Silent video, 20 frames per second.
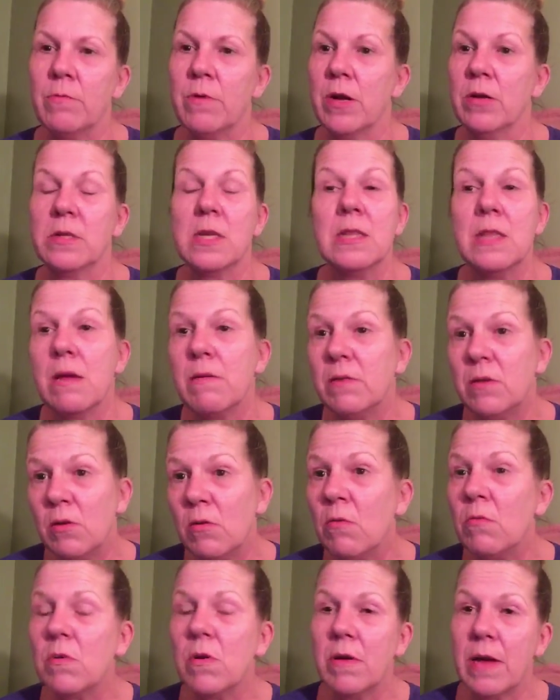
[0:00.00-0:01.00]
the roads, and they
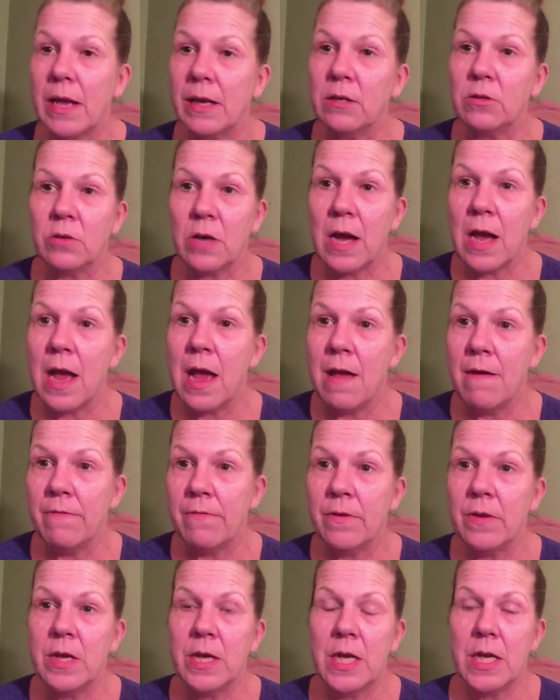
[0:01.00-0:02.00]
don't know how to
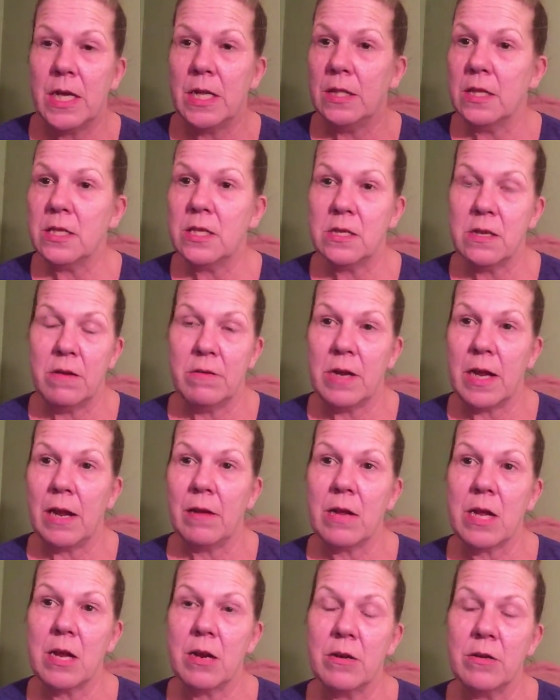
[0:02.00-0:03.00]
drive in the snow
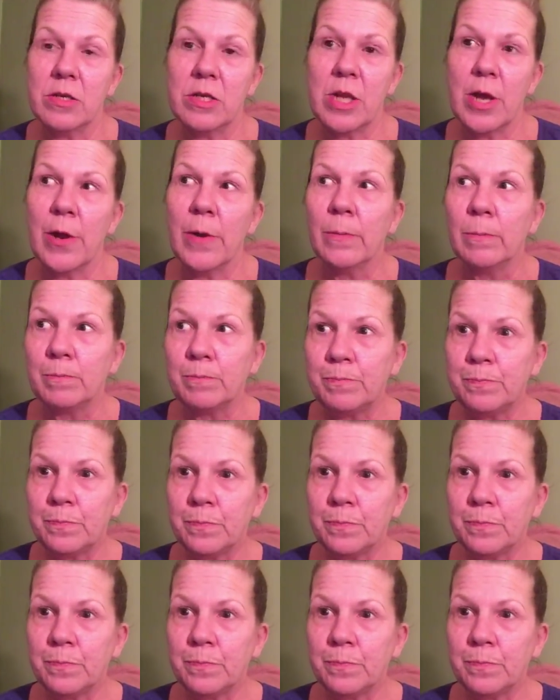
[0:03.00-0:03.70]
down here. So